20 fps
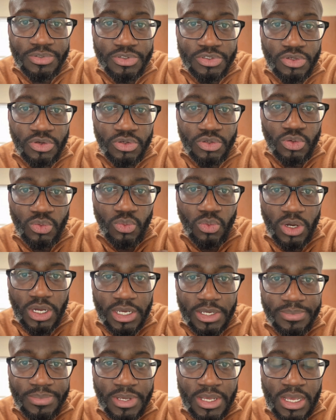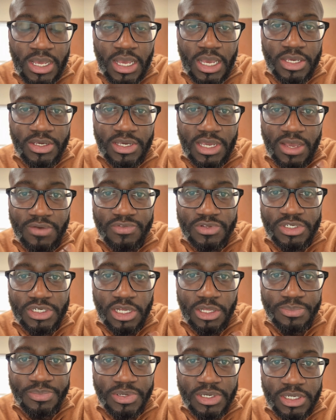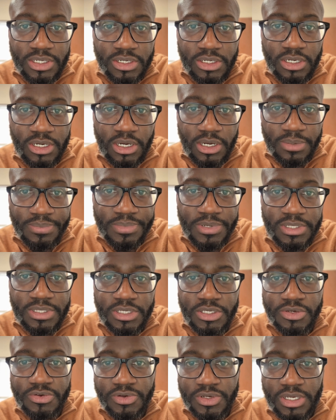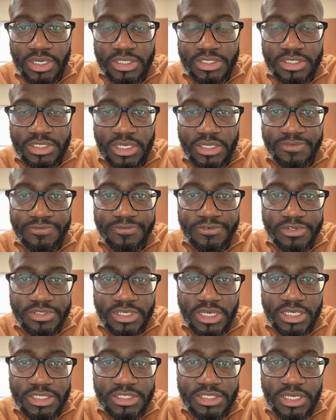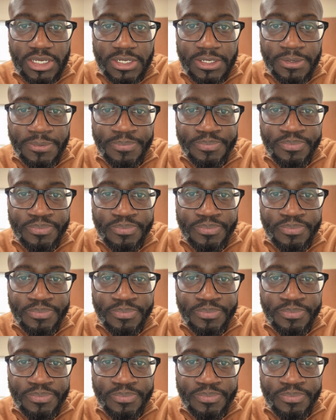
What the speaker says: so you wipe and you have the child pee in a cup and the urine gets sent for testing,